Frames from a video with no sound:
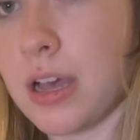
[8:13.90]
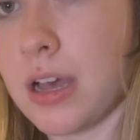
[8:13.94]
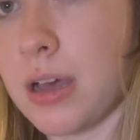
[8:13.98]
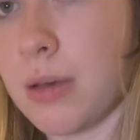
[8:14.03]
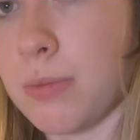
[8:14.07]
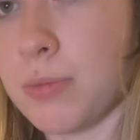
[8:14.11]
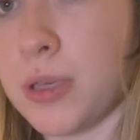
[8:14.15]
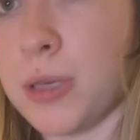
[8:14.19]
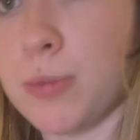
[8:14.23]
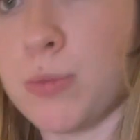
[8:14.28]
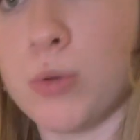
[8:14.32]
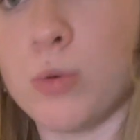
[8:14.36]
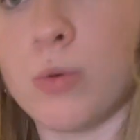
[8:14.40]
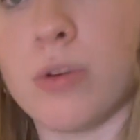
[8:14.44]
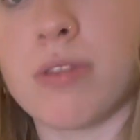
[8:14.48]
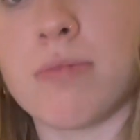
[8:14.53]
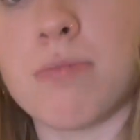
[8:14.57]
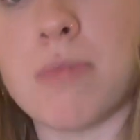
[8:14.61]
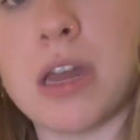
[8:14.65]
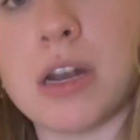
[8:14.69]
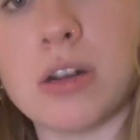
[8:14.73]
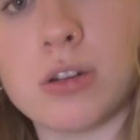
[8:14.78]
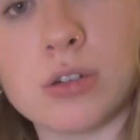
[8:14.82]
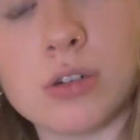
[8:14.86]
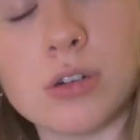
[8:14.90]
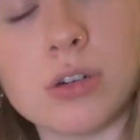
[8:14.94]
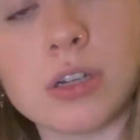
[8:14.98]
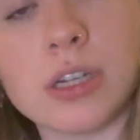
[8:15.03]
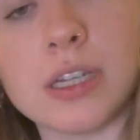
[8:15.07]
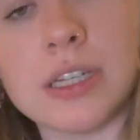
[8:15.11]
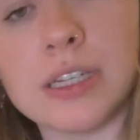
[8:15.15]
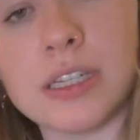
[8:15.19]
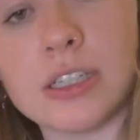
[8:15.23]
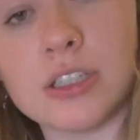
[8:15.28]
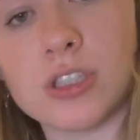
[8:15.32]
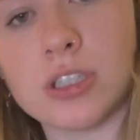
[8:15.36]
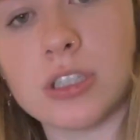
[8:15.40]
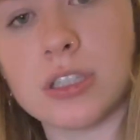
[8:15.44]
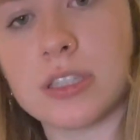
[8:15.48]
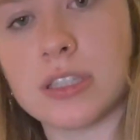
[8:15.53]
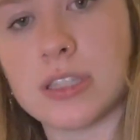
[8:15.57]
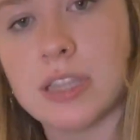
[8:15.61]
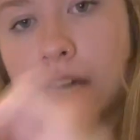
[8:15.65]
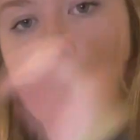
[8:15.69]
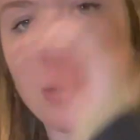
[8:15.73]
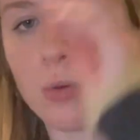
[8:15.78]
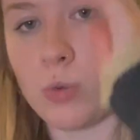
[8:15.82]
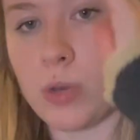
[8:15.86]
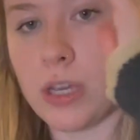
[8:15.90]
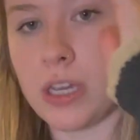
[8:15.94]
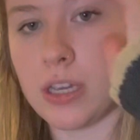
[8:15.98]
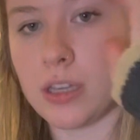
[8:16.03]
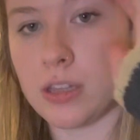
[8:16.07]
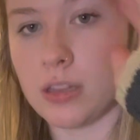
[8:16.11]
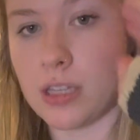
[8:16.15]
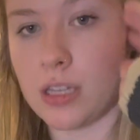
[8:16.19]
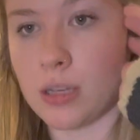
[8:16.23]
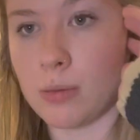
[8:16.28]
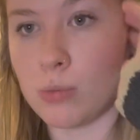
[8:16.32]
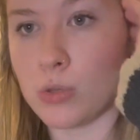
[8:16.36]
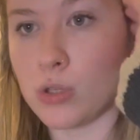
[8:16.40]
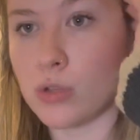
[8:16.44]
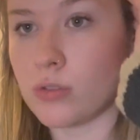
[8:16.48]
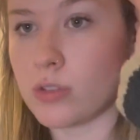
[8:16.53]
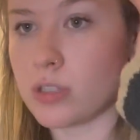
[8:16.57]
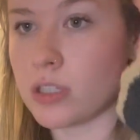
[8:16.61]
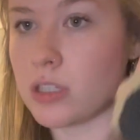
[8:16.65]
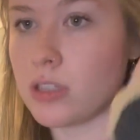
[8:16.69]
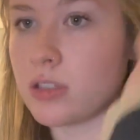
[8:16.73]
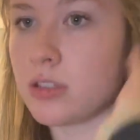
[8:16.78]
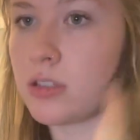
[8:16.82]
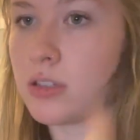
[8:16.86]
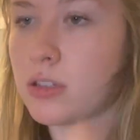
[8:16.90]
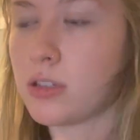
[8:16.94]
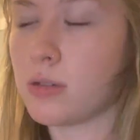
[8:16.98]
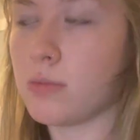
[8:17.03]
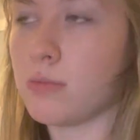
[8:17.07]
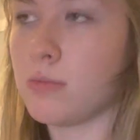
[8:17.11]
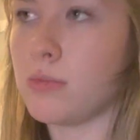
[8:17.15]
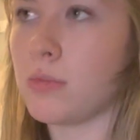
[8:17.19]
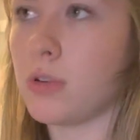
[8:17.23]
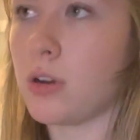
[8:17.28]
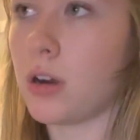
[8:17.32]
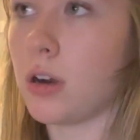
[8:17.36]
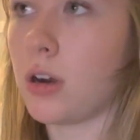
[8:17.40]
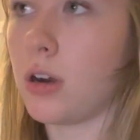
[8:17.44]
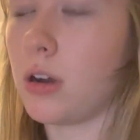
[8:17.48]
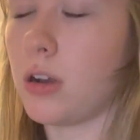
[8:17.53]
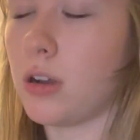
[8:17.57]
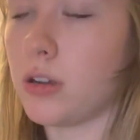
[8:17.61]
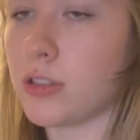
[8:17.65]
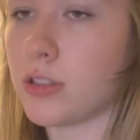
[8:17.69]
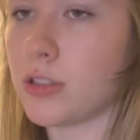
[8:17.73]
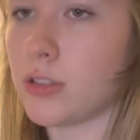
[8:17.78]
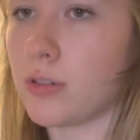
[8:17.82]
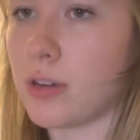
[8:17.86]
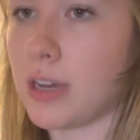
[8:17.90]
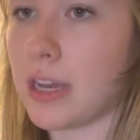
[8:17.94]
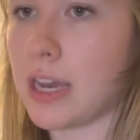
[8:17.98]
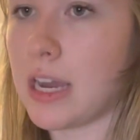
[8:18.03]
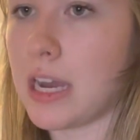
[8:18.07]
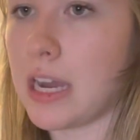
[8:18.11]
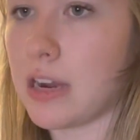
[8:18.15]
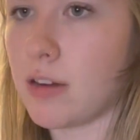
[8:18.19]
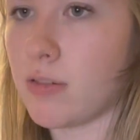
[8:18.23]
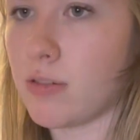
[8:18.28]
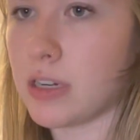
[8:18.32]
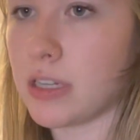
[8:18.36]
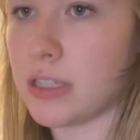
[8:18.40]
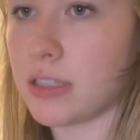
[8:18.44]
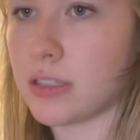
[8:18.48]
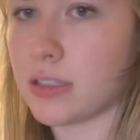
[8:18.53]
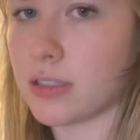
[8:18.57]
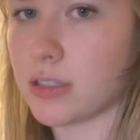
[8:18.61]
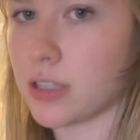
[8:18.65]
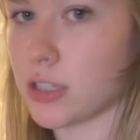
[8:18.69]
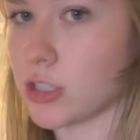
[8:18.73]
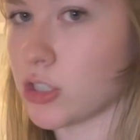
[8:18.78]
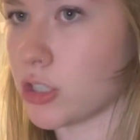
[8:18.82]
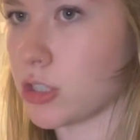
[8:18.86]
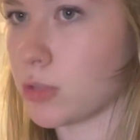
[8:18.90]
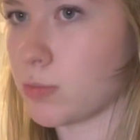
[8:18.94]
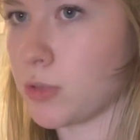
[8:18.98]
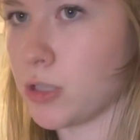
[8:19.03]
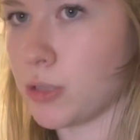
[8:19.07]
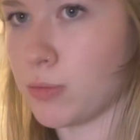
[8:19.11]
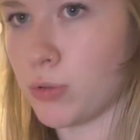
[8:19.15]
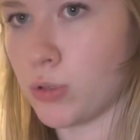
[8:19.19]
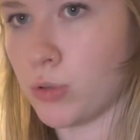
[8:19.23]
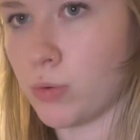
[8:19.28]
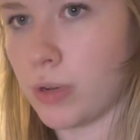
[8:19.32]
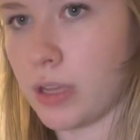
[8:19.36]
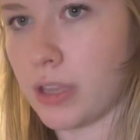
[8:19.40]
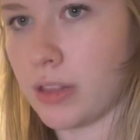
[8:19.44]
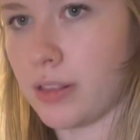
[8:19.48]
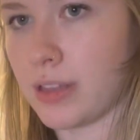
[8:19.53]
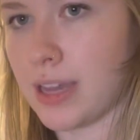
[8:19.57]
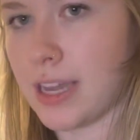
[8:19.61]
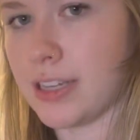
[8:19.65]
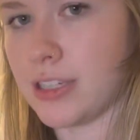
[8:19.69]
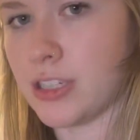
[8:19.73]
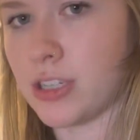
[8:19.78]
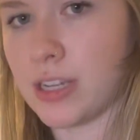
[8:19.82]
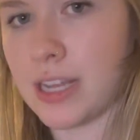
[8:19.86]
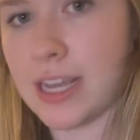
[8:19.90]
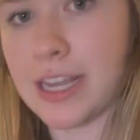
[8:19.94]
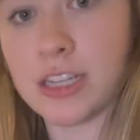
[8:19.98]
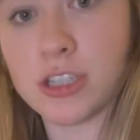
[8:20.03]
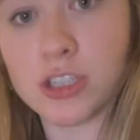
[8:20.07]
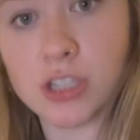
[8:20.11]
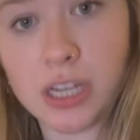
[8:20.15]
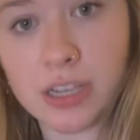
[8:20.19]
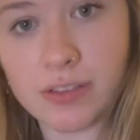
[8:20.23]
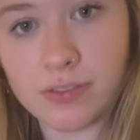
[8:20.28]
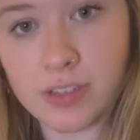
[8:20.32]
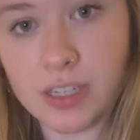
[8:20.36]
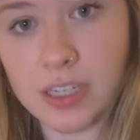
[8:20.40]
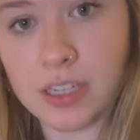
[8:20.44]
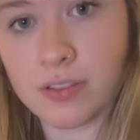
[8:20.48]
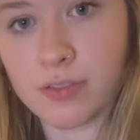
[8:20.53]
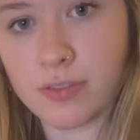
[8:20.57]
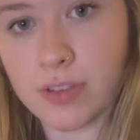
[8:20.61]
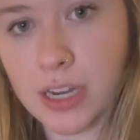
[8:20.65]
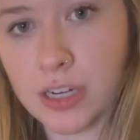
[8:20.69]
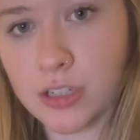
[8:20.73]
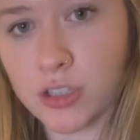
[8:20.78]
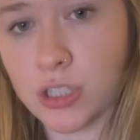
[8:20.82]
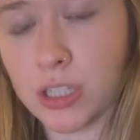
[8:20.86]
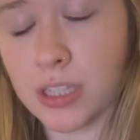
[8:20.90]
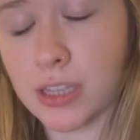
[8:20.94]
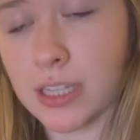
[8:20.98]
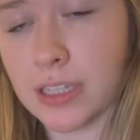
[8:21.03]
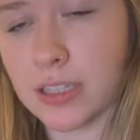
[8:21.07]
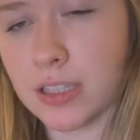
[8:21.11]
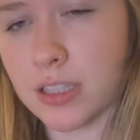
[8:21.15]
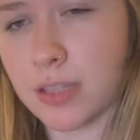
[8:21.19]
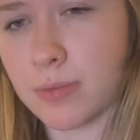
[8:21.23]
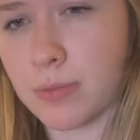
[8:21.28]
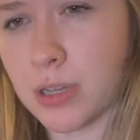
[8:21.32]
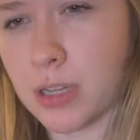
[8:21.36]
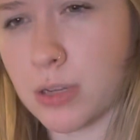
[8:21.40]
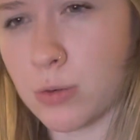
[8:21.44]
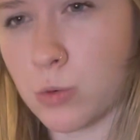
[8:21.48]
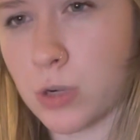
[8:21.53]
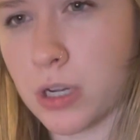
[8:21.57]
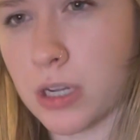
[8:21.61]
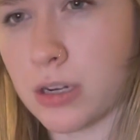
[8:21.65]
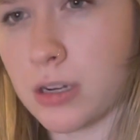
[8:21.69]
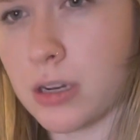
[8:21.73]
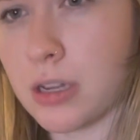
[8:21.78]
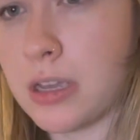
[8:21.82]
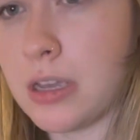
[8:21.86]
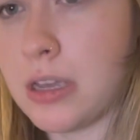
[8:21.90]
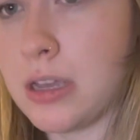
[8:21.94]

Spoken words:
People with medical conditions that weaken the immune system are also at high risk, such as people with HIV infection, that's a big one,